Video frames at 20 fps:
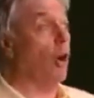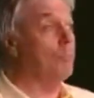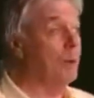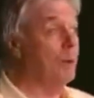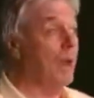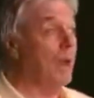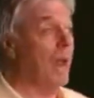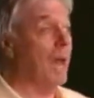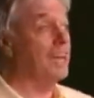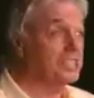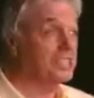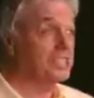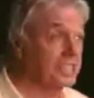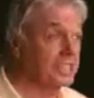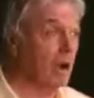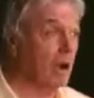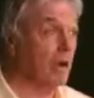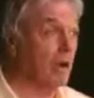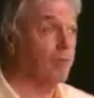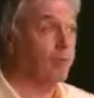bloody
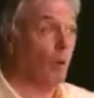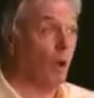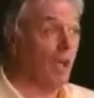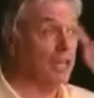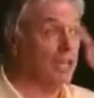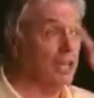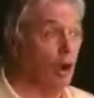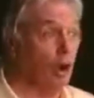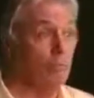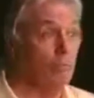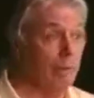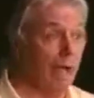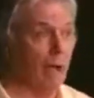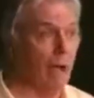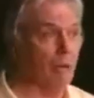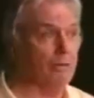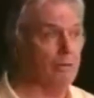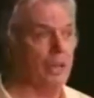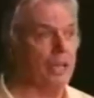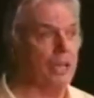self where your
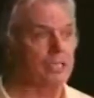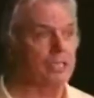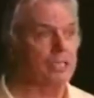mouth is.